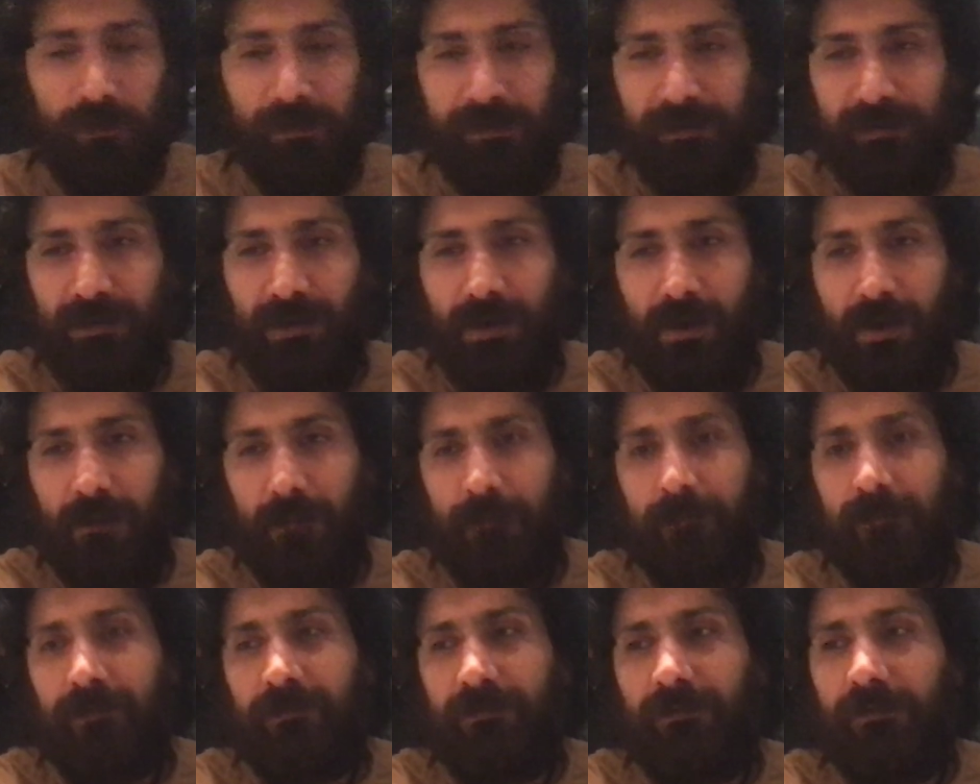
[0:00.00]
the
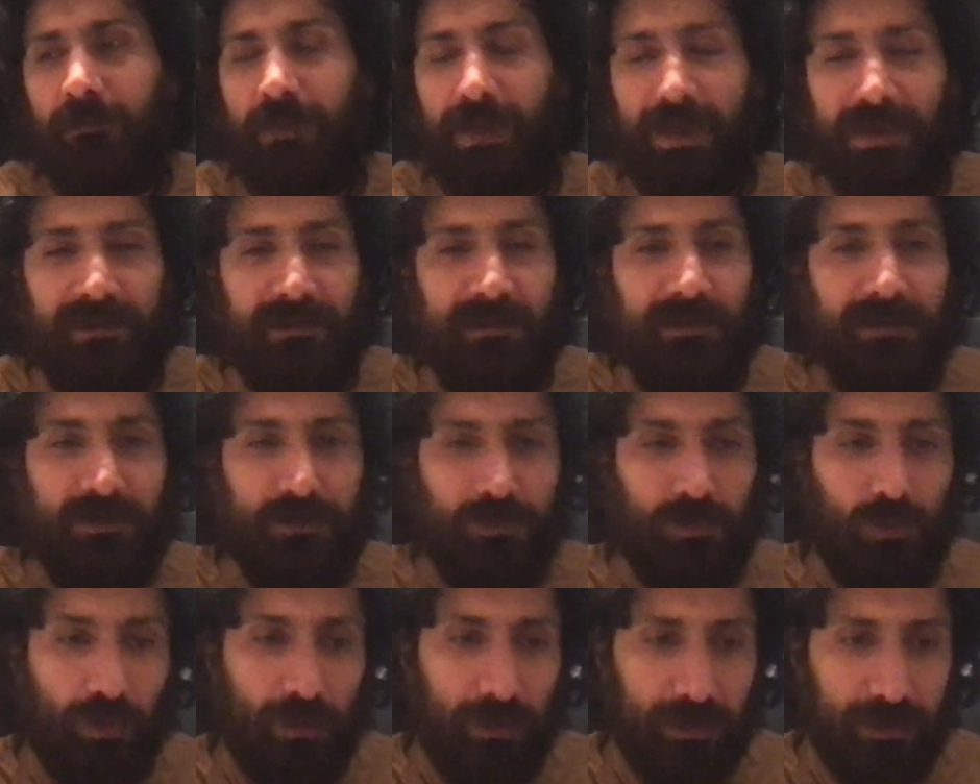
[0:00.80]
time to make
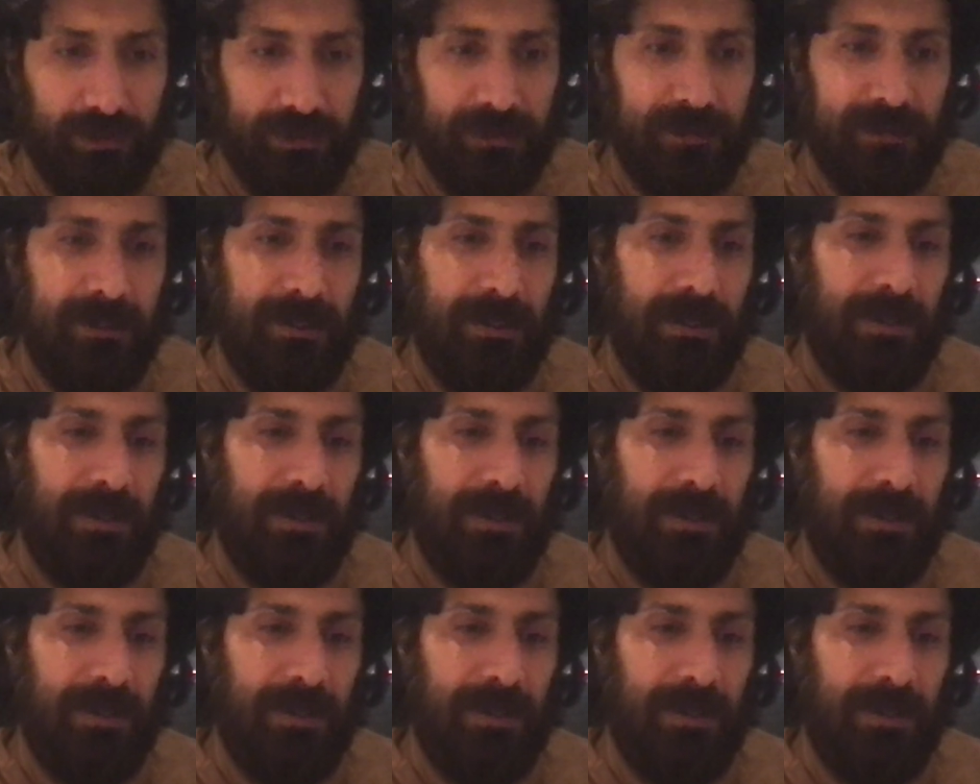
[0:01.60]
things worse